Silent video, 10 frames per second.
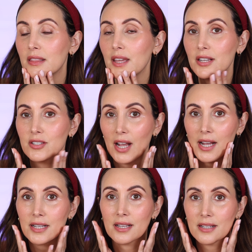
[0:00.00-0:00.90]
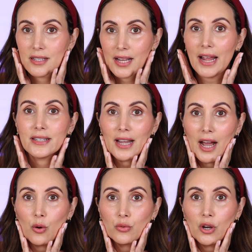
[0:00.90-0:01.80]
this has set
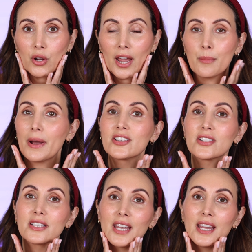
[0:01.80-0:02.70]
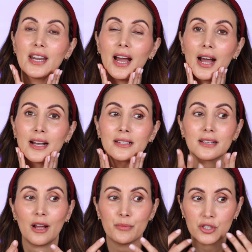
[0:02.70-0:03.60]
down, okay? My skin has
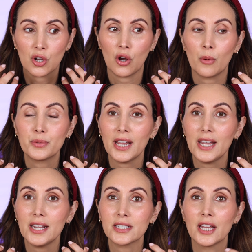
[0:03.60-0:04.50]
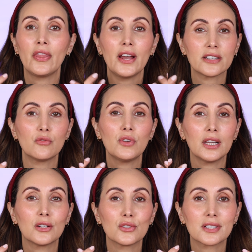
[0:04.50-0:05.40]
absorbed it, and that's a
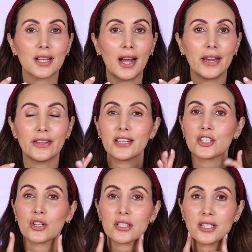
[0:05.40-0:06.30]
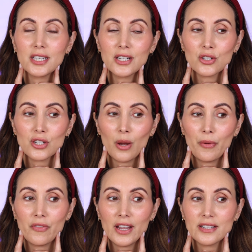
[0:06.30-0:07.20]
really good sign that it's not sitting on top
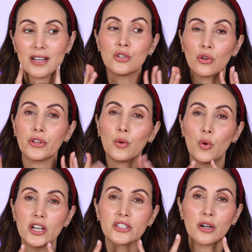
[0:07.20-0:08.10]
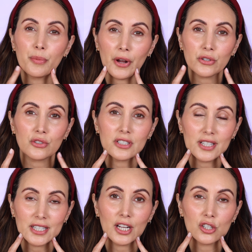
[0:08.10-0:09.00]
of it. There's nothing worse than a product
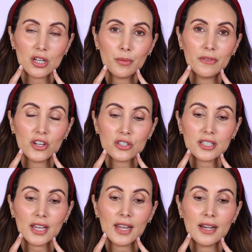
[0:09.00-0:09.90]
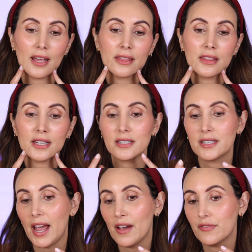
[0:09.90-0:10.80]
sitting on top of your skin, and this
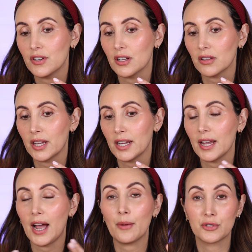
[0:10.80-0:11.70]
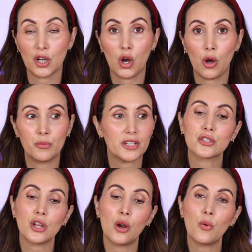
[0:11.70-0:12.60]
definitely absorbs.
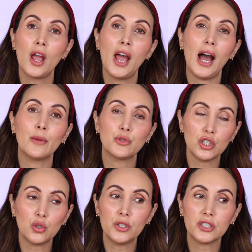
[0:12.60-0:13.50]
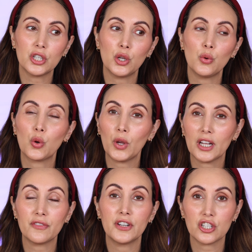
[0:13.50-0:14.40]
So I'm just going to
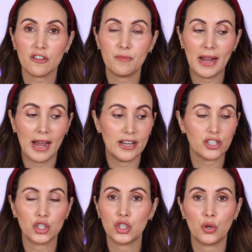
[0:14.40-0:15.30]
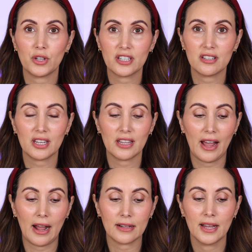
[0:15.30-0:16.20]
quickly finish off my eyes because you don't need to see
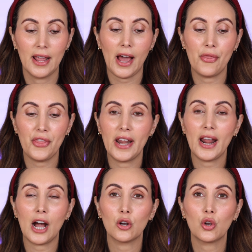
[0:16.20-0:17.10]
that, and then I'll